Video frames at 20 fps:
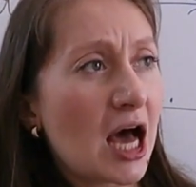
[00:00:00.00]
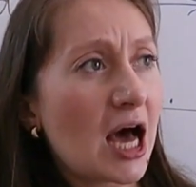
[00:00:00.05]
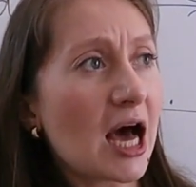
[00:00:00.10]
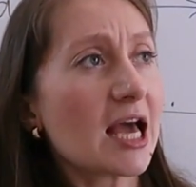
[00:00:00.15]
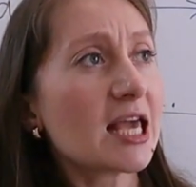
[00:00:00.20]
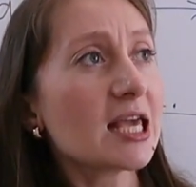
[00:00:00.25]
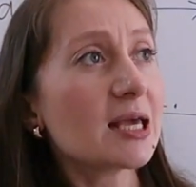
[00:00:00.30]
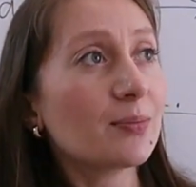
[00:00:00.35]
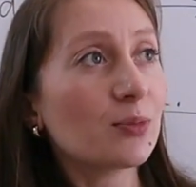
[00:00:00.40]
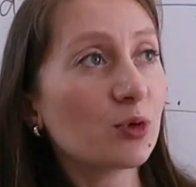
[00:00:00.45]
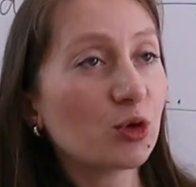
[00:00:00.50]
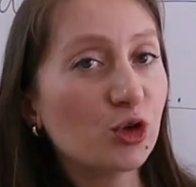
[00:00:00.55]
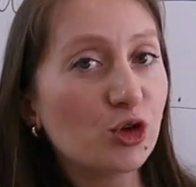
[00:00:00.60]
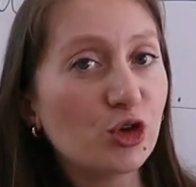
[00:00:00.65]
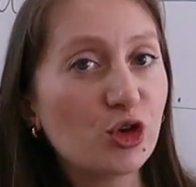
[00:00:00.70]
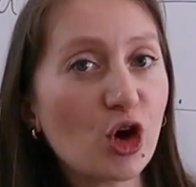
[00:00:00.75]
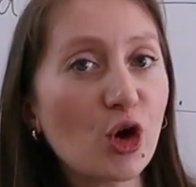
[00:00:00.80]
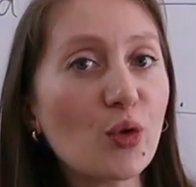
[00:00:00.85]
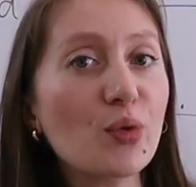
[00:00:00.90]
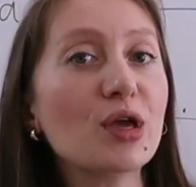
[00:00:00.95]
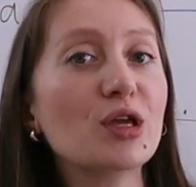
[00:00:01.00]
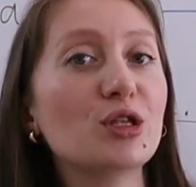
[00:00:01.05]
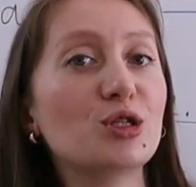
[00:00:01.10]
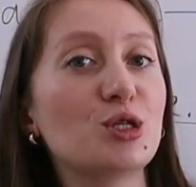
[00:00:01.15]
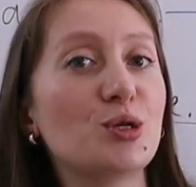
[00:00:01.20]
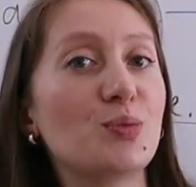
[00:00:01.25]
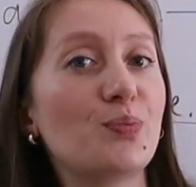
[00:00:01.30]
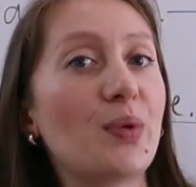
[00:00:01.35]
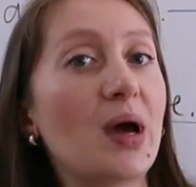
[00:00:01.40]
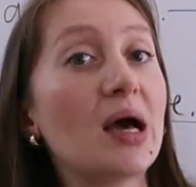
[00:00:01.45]
I am going
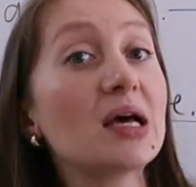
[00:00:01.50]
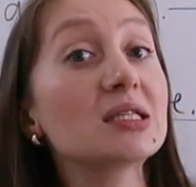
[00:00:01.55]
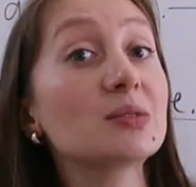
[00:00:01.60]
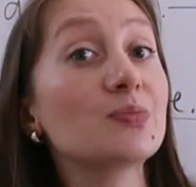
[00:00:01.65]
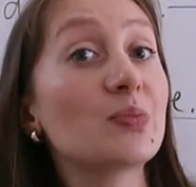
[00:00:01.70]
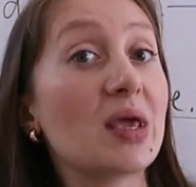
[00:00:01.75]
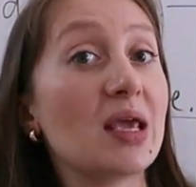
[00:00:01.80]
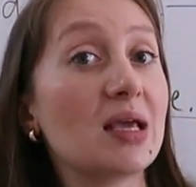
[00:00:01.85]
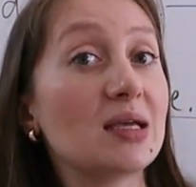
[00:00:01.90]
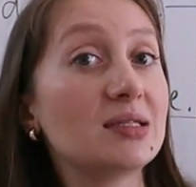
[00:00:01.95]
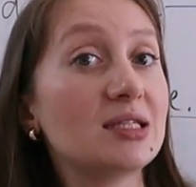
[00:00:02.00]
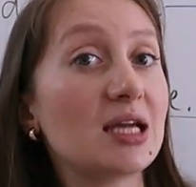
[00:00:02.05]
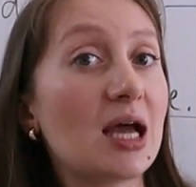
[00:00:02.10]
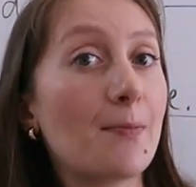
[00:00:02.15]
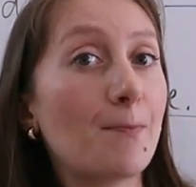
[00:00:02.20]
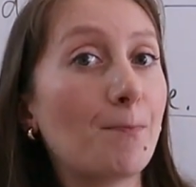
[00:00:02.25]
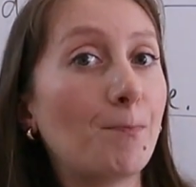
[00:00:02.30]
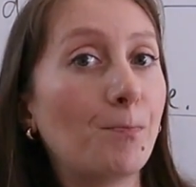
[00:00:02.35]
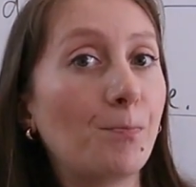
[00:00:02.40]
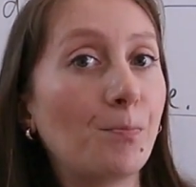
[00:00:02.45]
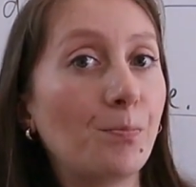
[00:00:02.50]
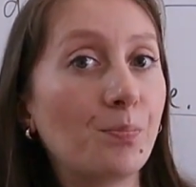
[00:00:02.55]
to pass my exam.